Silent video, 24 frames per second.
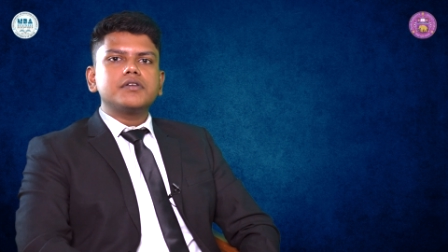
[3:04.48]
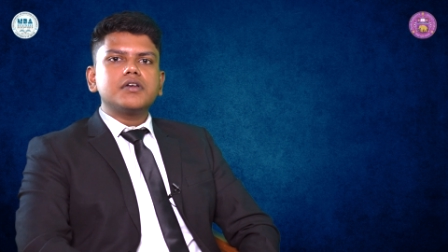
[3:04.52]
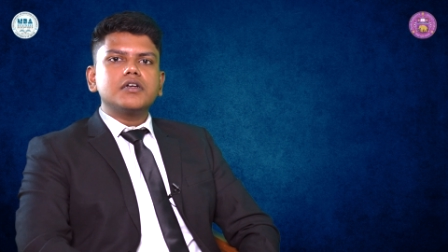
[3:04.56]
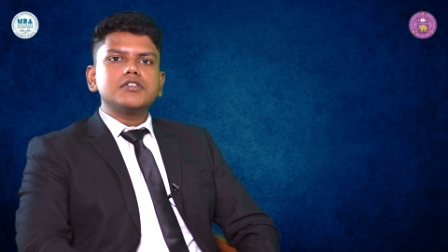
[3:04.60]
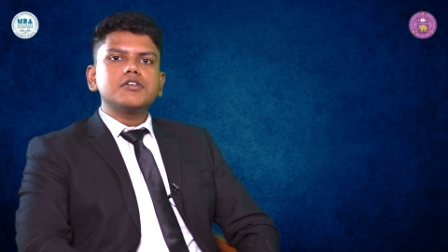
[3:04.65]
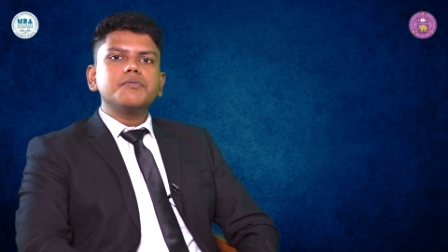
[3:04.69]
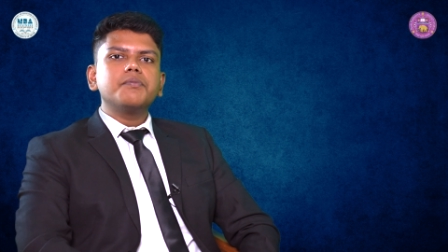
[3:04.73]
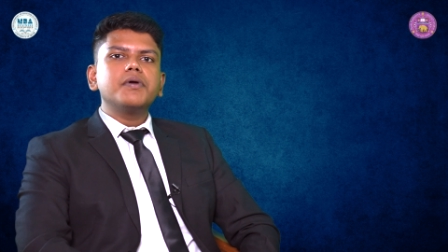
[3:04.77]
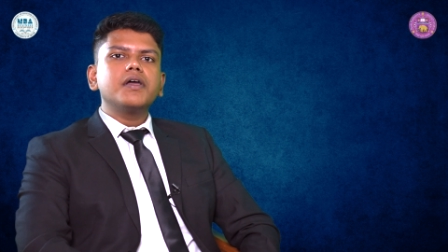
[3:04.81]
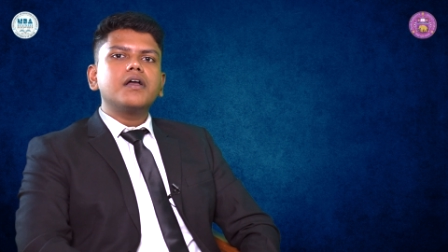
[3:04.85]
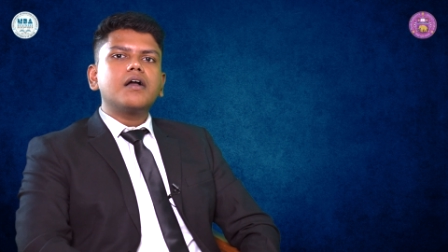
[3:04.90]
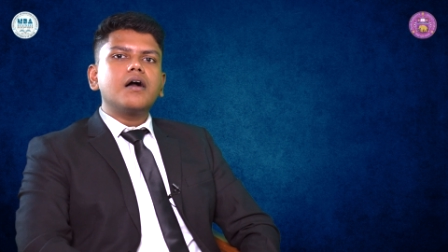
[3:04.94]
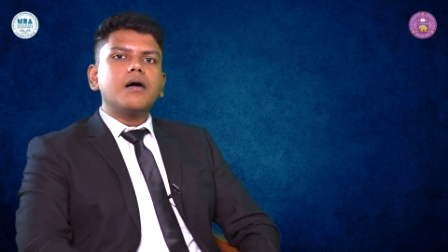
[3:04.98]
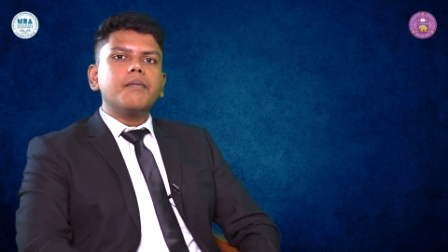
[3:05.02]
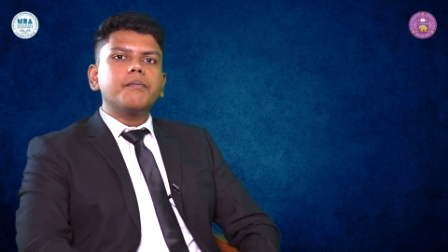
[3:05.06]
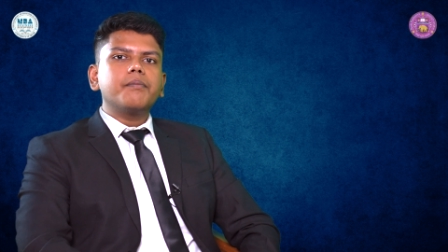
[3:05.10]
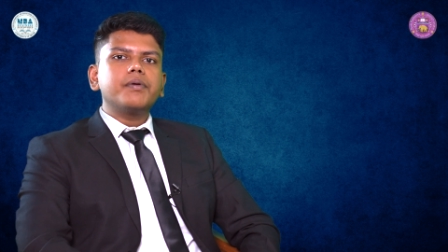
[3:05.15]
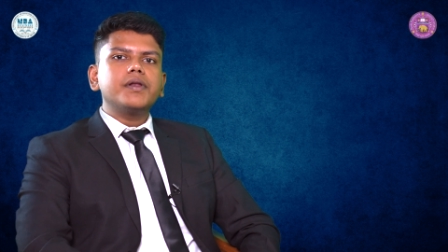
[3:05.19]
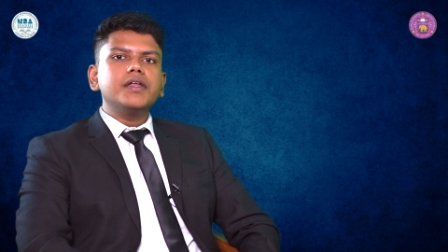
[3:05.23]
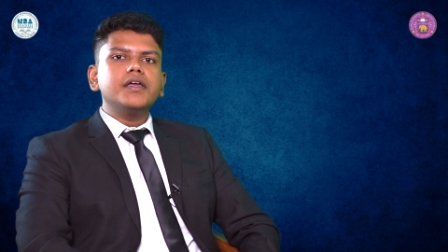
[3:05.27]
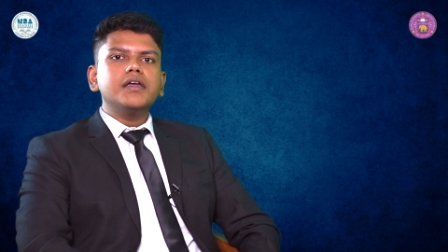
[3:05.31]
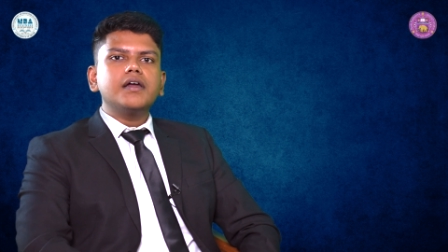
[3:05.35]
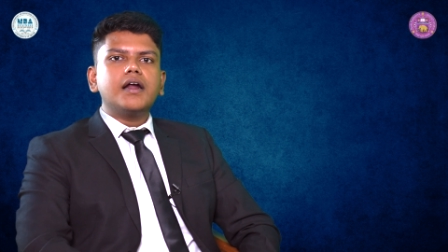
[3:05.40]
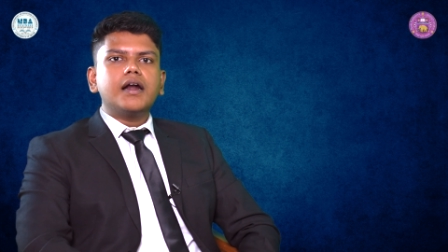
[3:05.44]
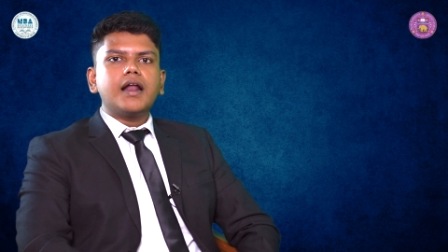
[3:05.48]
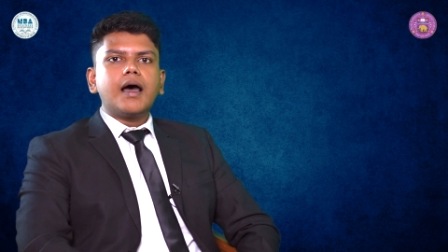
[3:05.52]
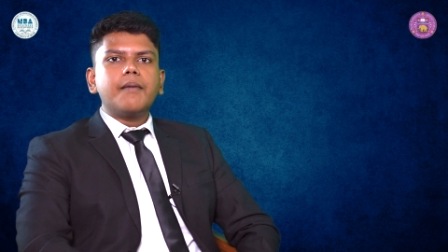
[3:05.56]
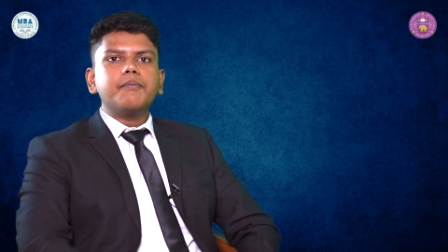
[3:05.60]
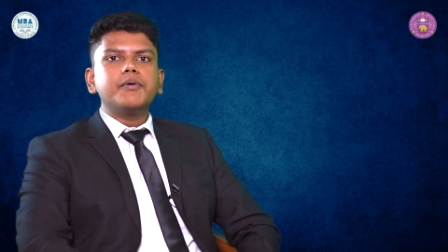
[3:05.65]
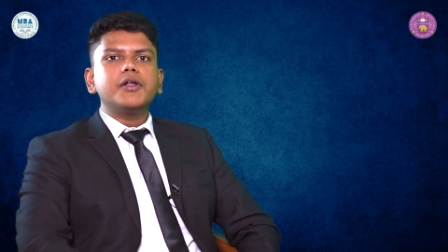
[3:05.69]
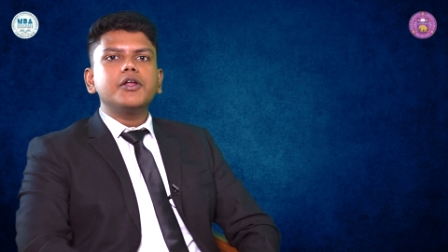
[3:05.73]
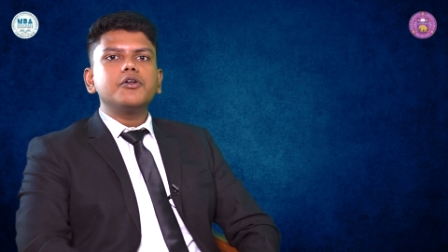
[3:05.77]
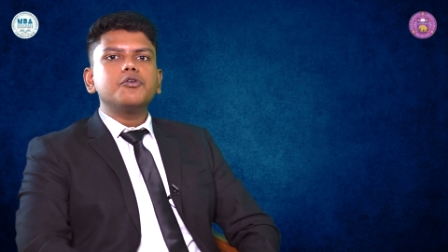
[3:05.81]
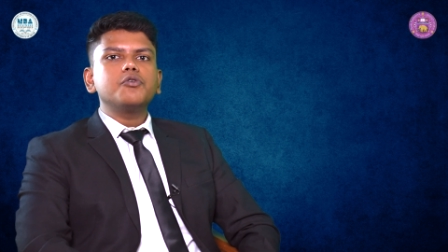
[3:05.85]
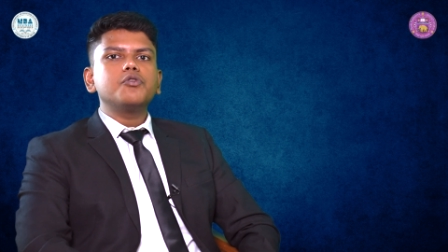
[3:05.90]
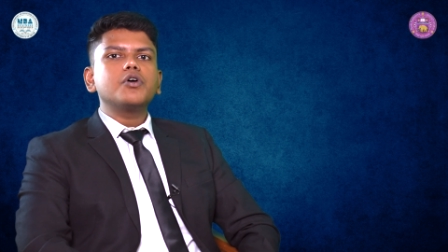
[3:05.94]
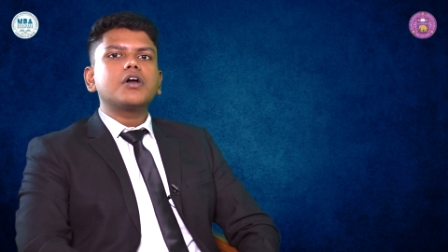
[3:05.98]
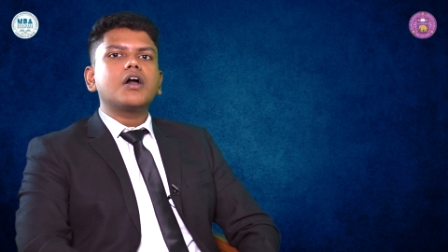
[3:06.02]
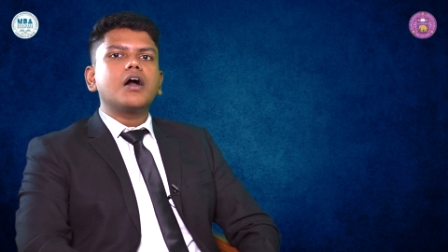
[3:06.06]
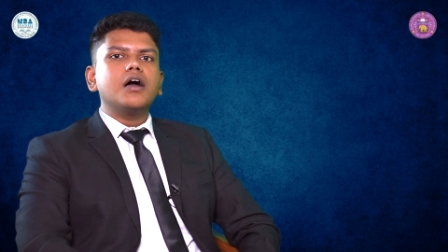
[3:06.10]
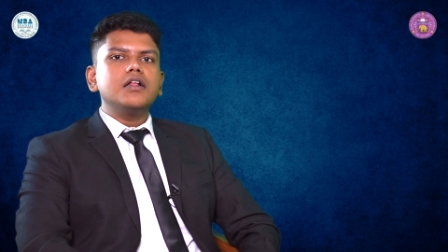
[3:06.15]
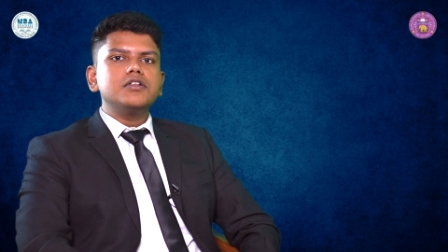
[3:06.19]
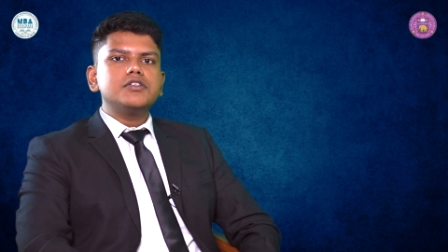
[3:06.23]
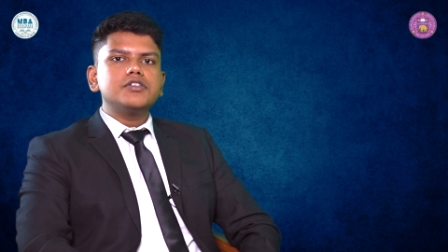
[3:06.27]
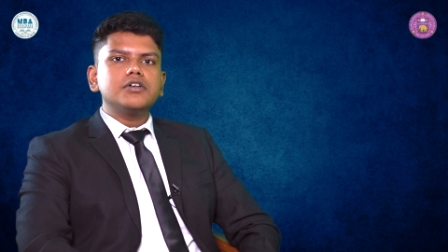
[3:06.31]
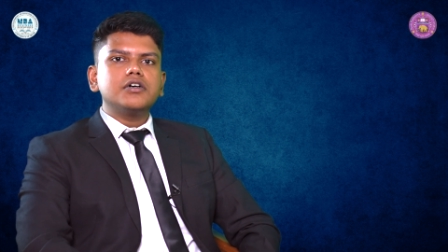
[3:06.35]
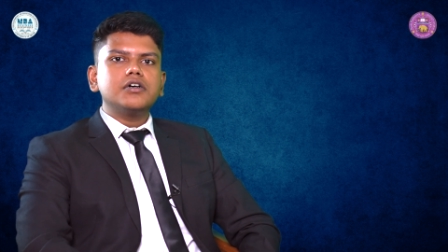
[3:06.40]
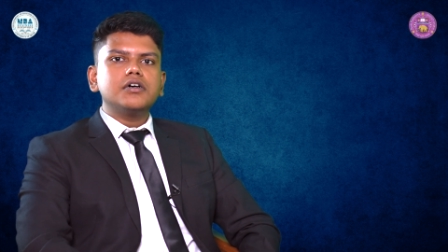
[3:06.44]
such a big company, adapting to the
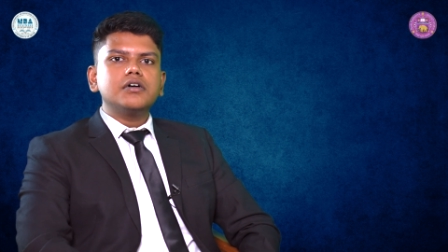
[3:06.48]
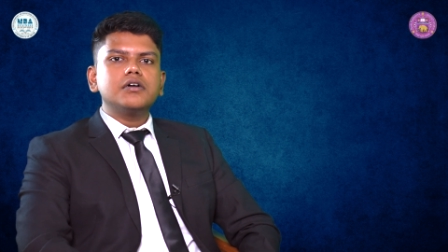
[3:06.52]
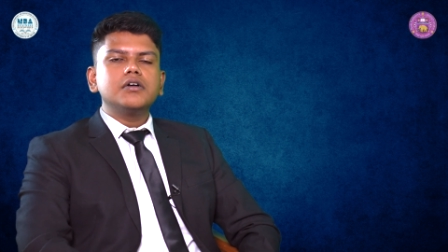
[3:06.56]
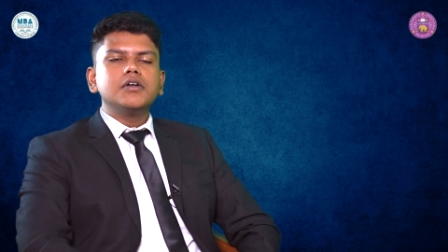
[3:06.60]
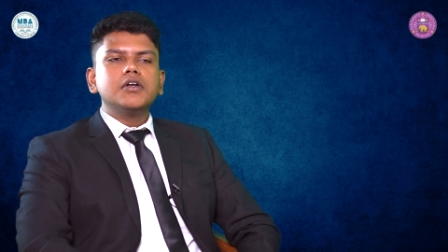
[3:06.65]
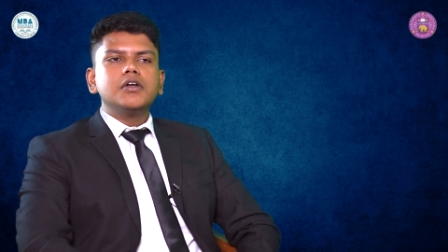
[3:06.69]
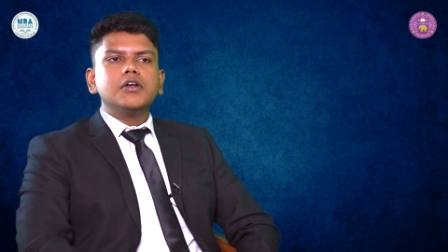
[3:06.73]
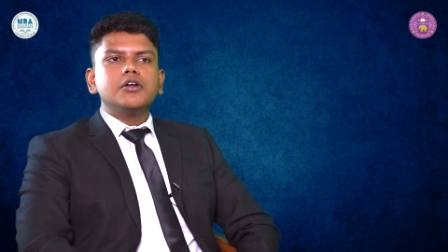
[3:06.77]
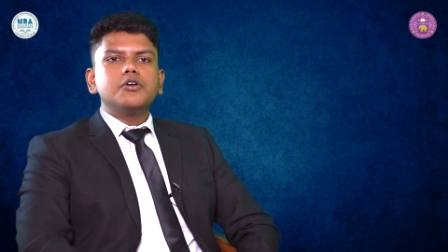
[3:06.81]
culture,